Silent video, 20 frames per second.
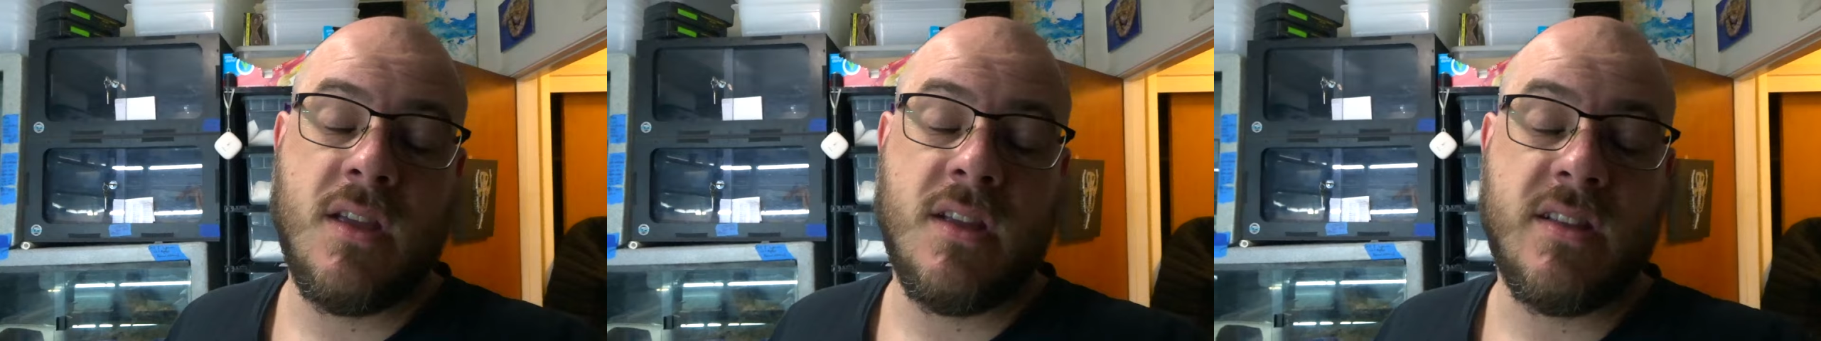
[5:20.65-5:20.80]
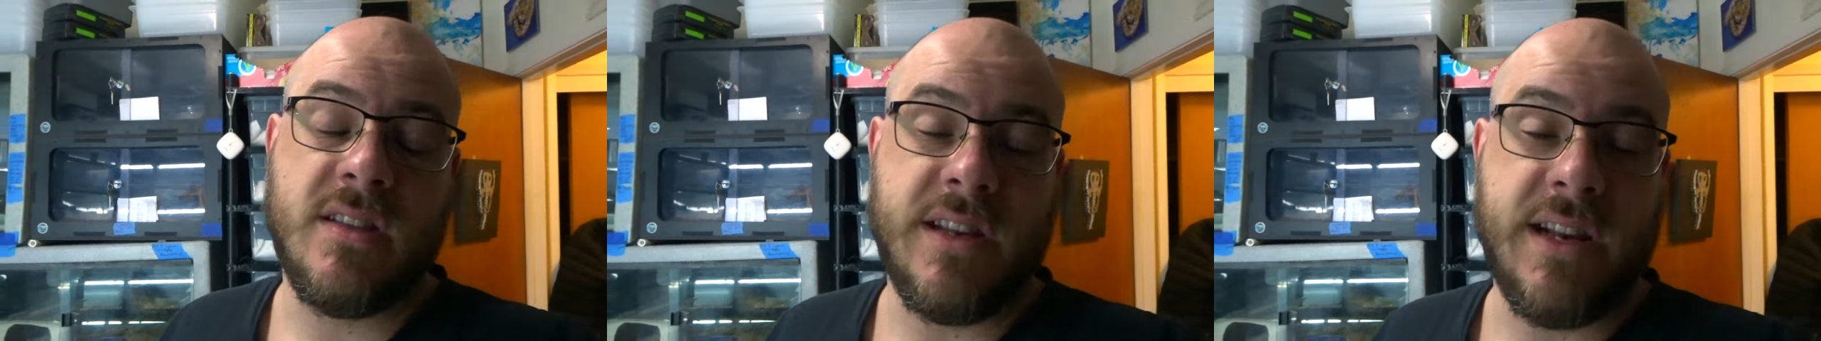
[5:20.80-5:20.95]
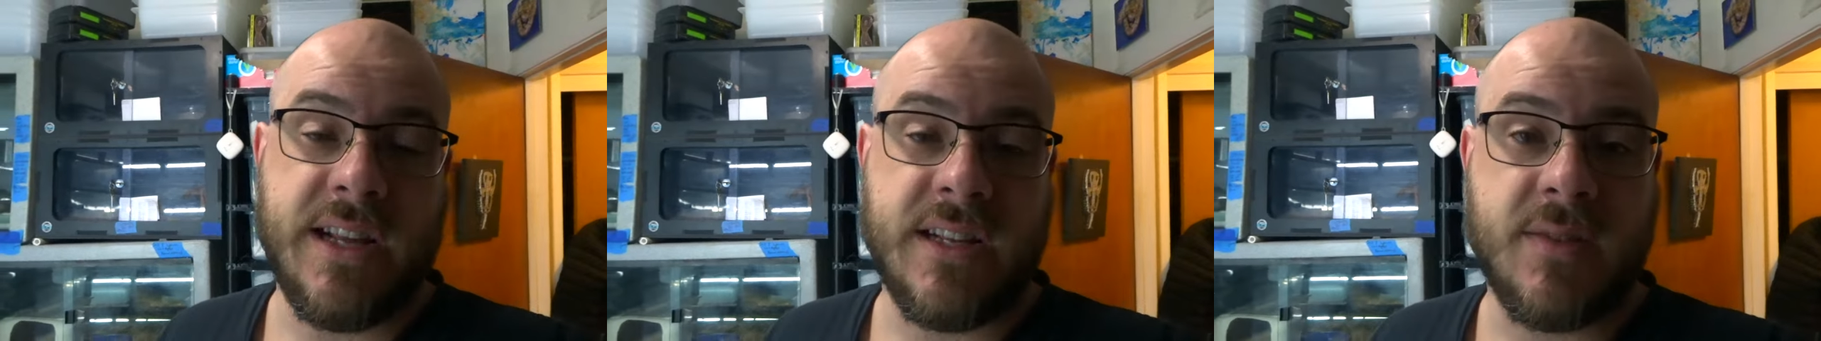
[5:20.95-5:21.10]

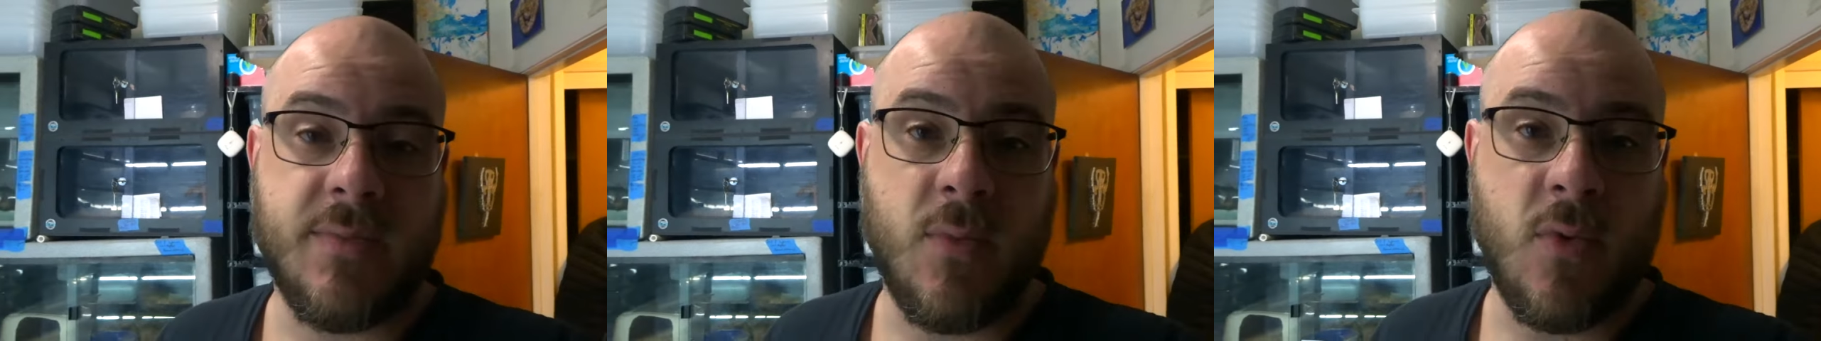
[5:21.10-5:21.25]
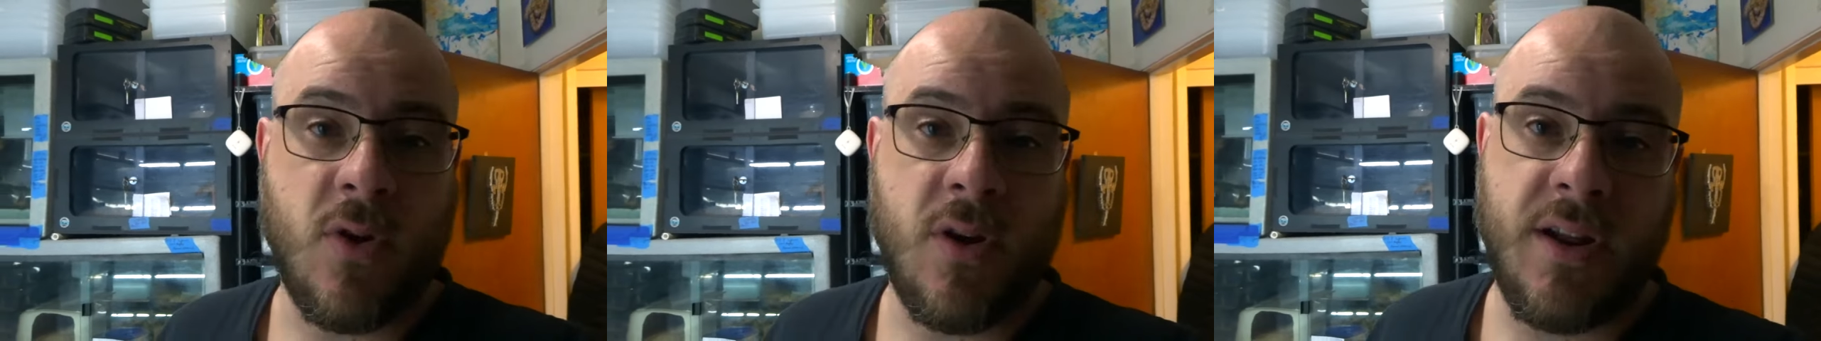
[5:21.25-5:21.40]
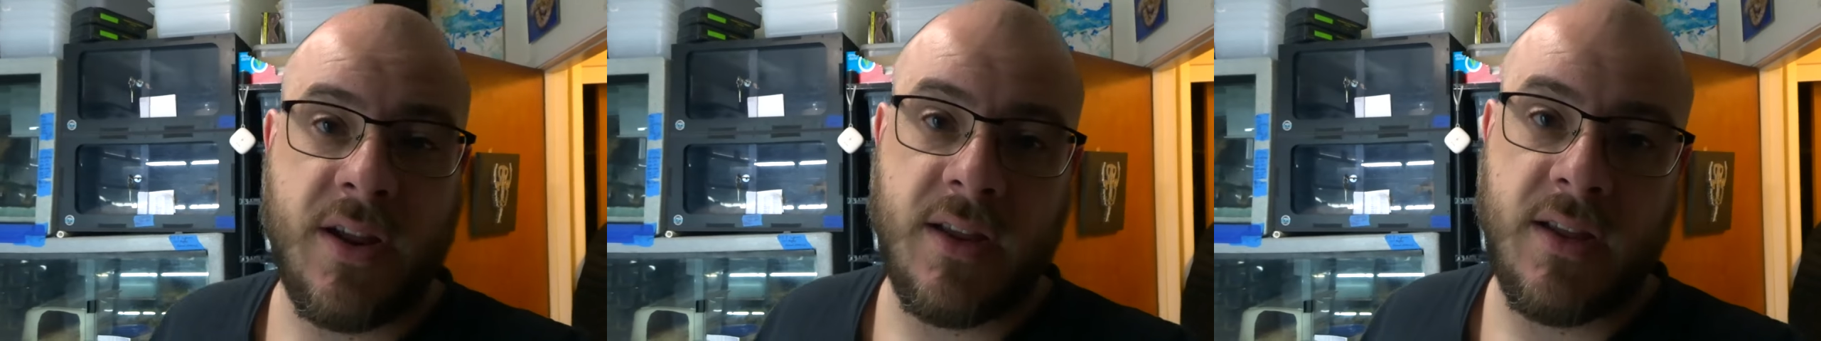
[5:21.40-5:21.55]
it's the next
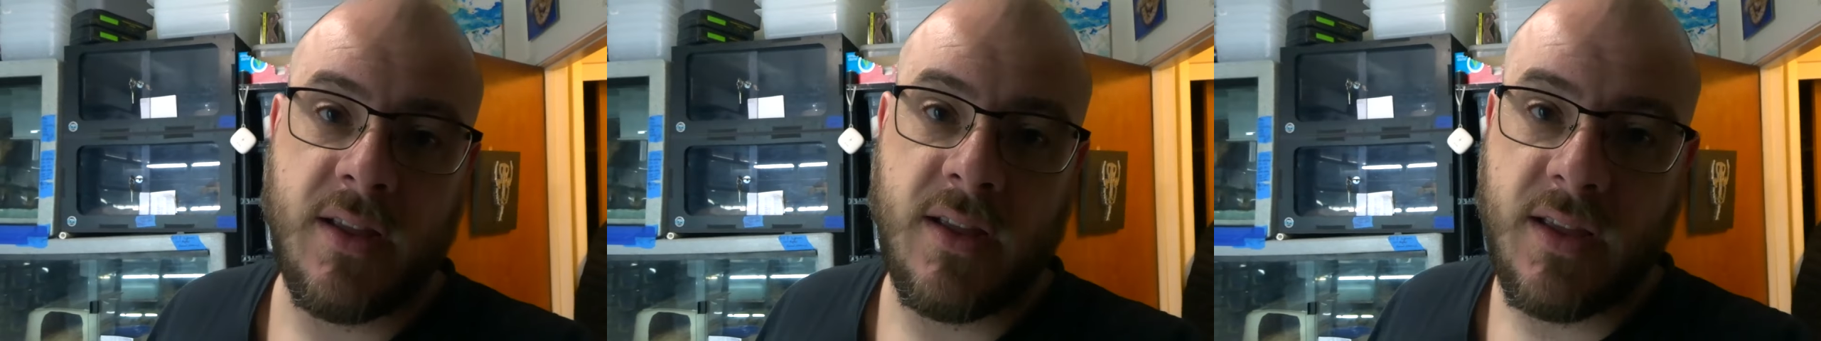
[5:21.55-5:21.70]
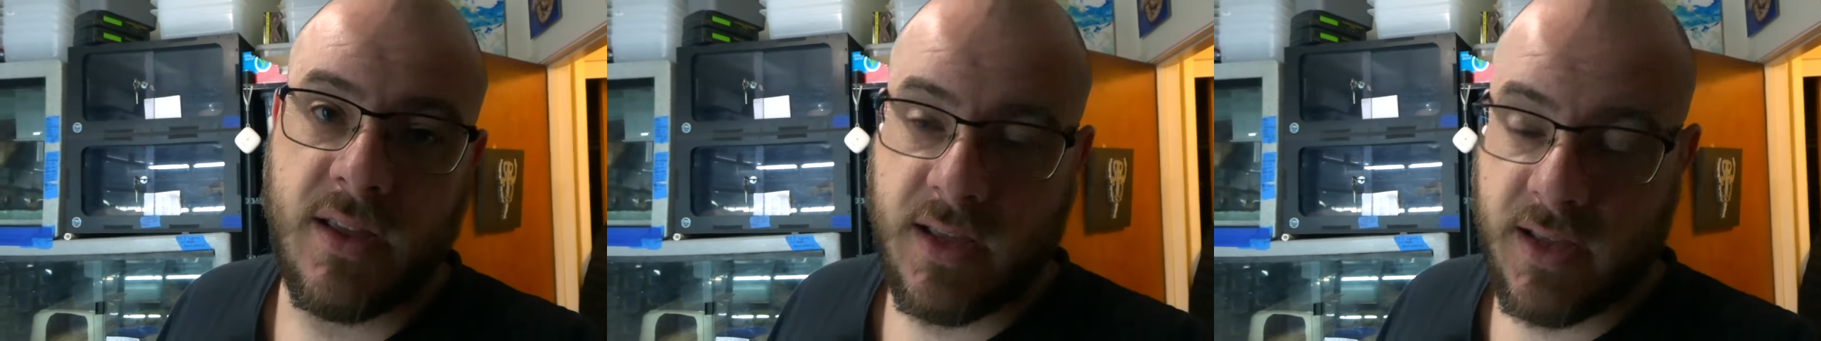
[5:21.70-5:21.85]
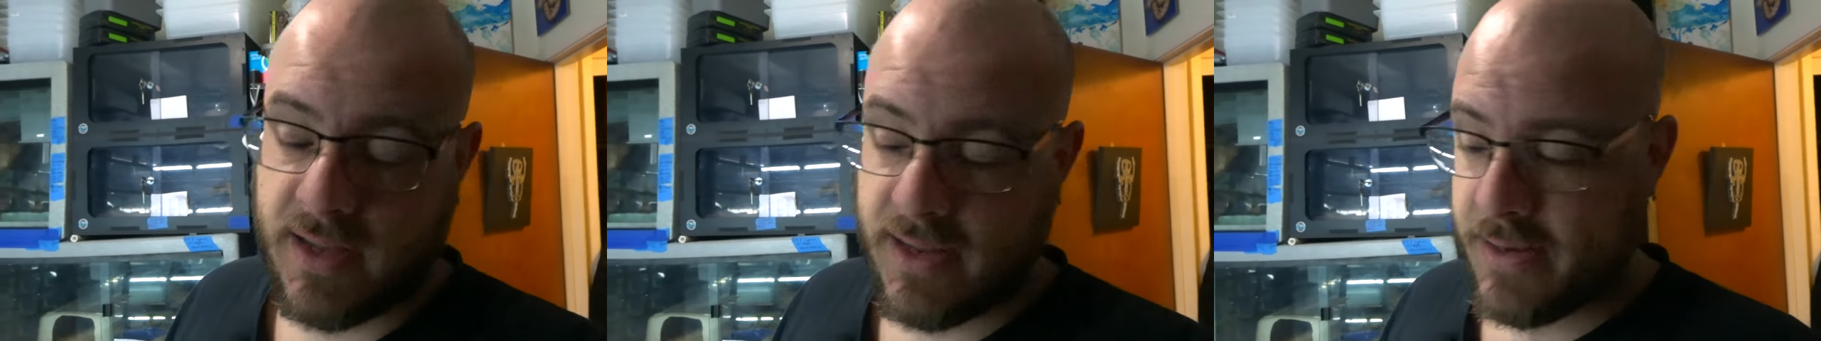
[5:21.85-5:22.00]
morning,
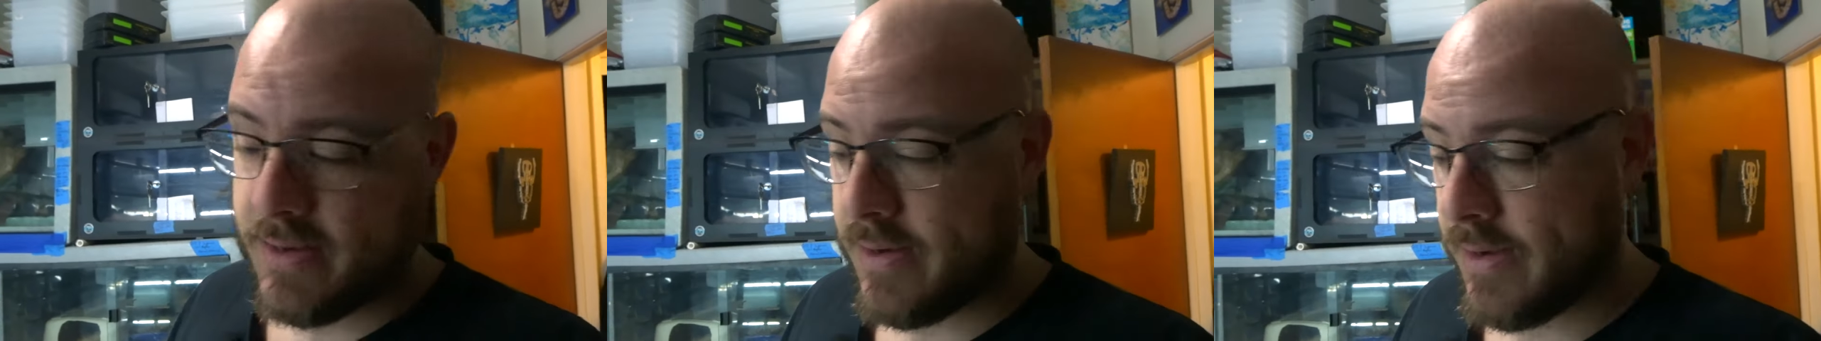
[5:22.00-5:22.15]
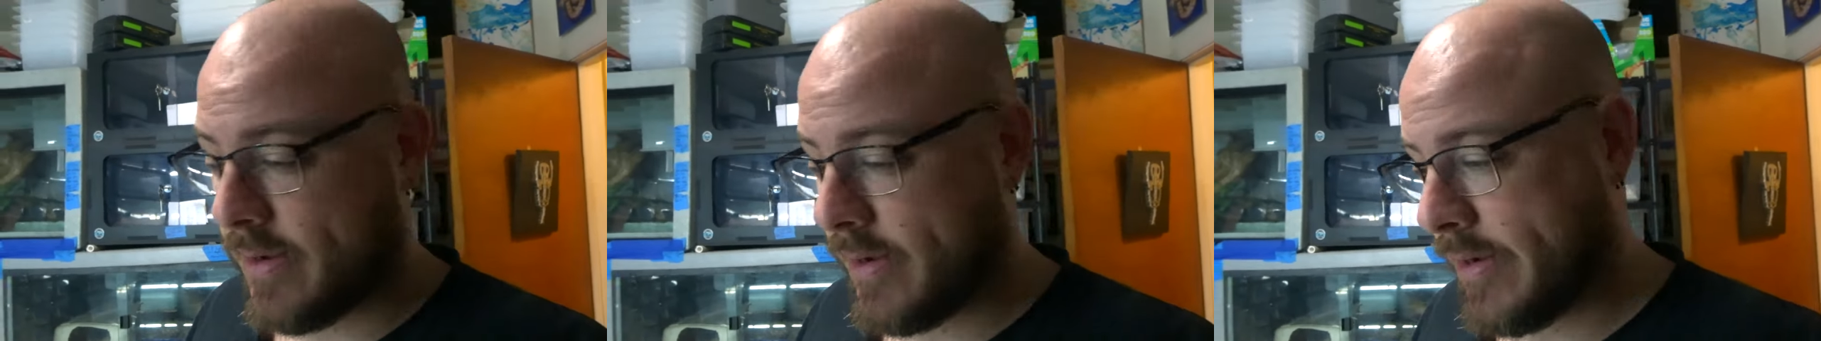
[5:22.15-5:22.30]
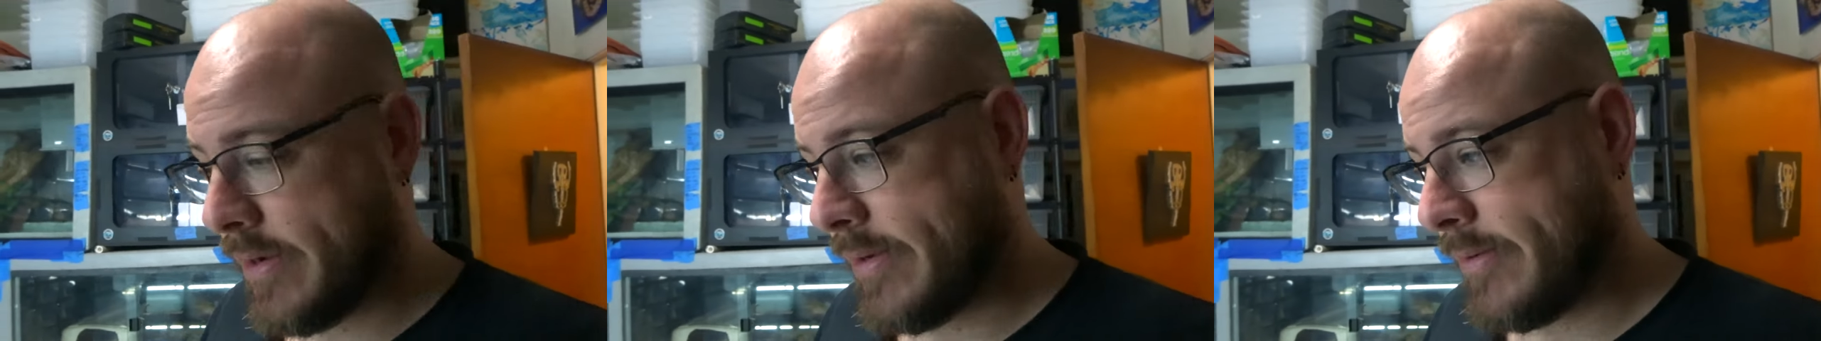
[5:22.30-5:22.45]
and
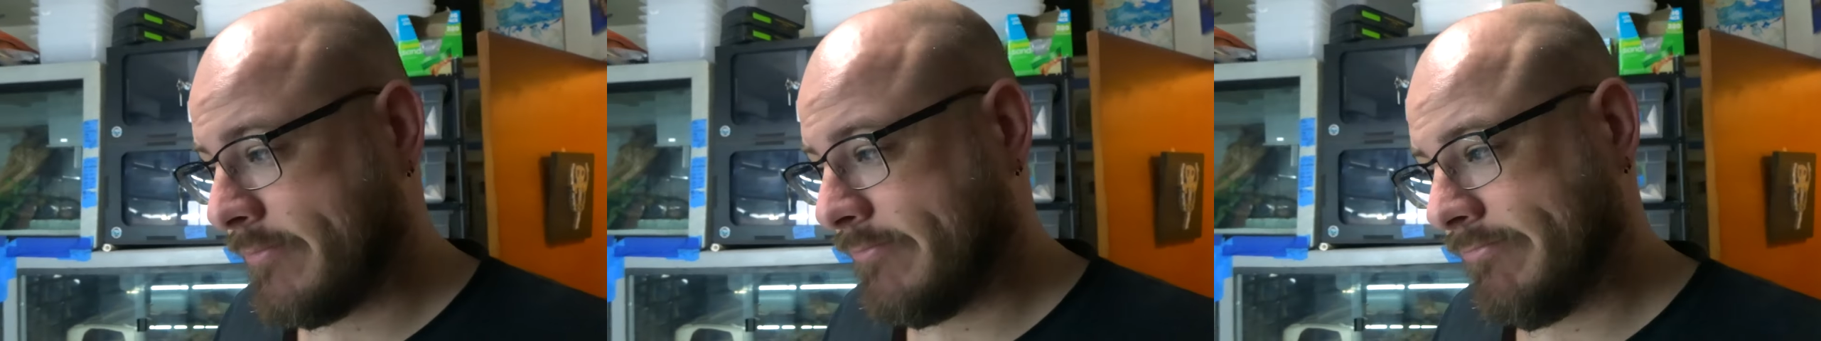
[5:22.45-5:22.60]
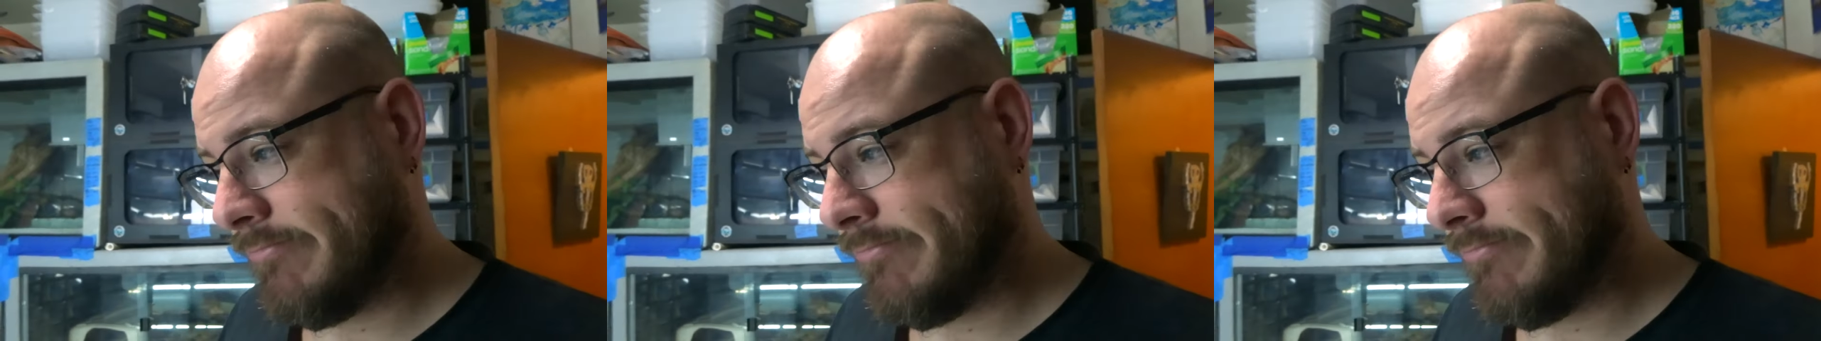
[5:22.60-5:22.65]
uh,